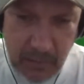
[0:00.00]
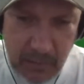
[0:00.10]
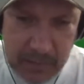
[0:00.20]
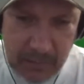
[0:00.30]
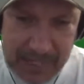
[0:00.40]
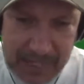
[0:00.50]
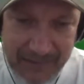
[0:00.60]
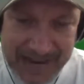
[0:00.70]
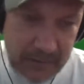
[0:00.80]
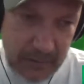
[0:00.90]
that don't have
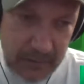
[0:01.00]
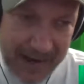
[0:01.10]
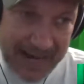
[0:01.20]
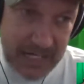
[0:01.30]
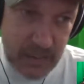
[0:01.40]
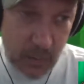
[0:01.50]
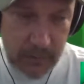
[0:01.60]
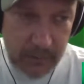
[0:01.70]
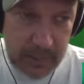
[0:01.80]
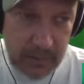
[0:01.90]
either their eyes or their
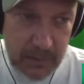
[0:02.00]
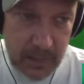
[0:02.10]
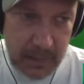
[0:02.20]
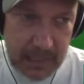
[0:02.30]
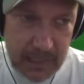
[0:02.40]
ears on. I just